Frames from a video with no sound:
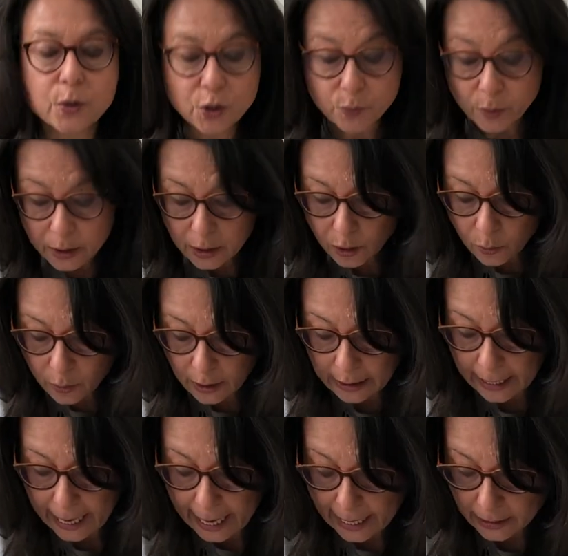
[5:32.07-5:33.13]
which you can
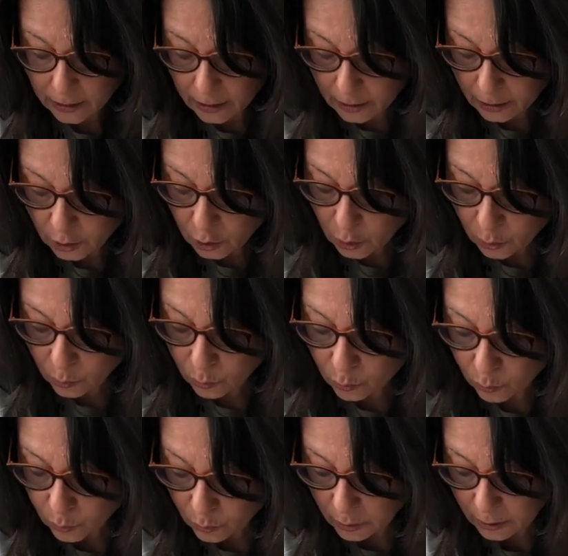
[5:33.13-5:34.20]
add to
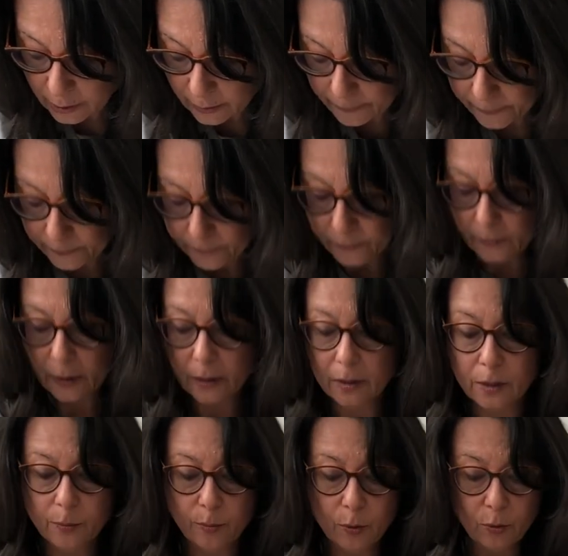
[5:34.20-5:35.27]

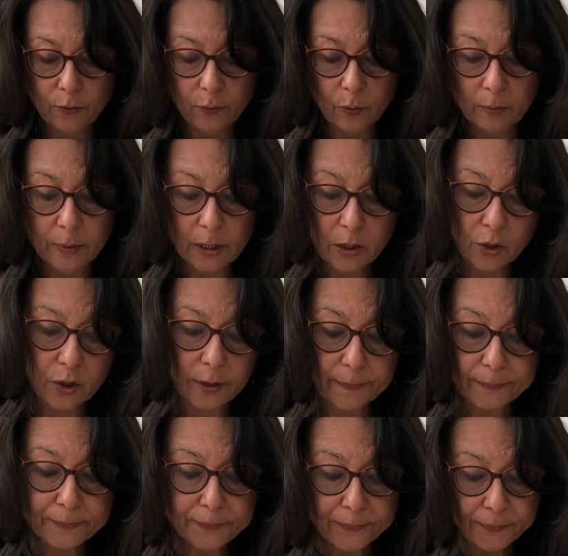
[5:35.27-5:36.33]
this beautiful mixture.
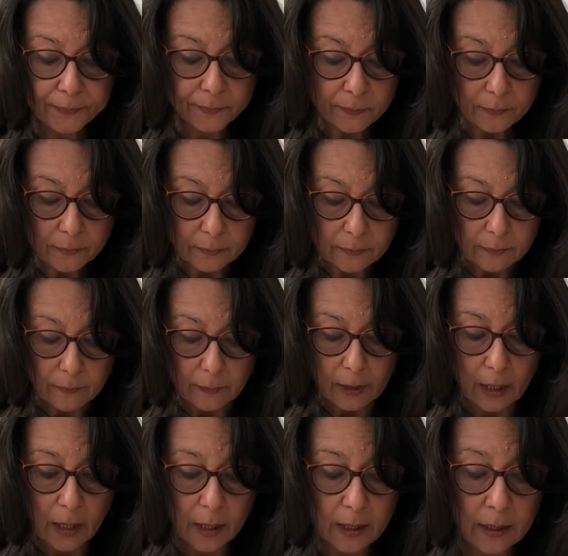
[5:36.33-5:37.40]

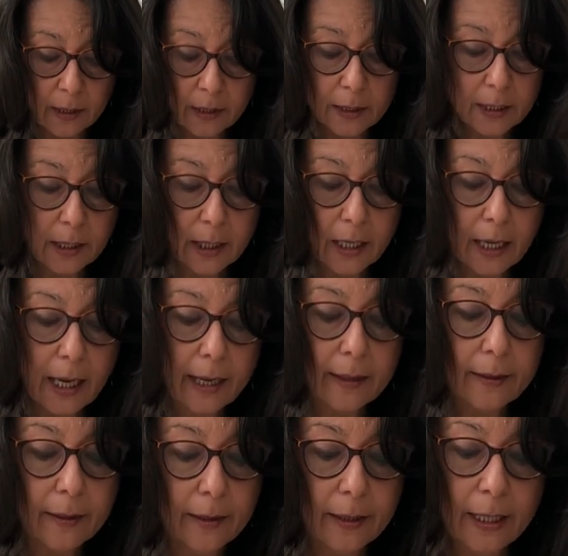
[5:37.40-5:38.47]

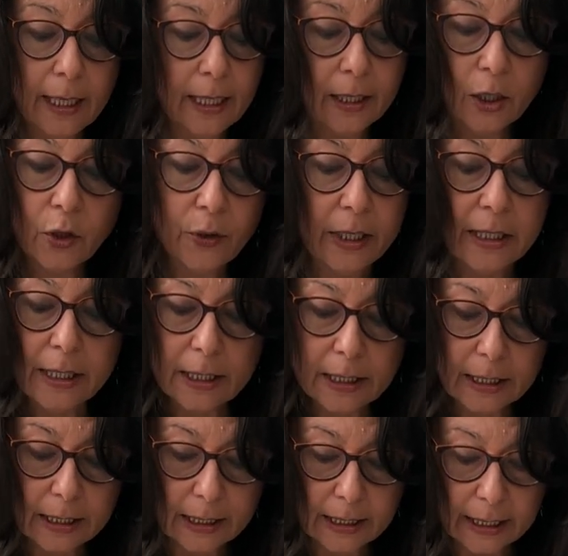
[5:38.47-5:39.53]
The
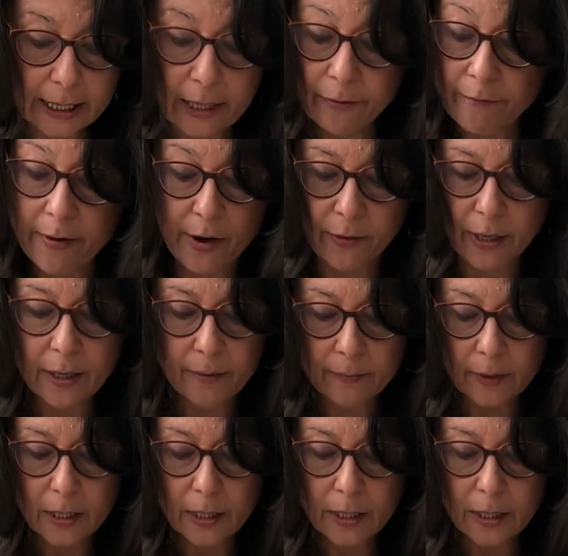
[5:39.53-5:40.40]
ingredients can vary.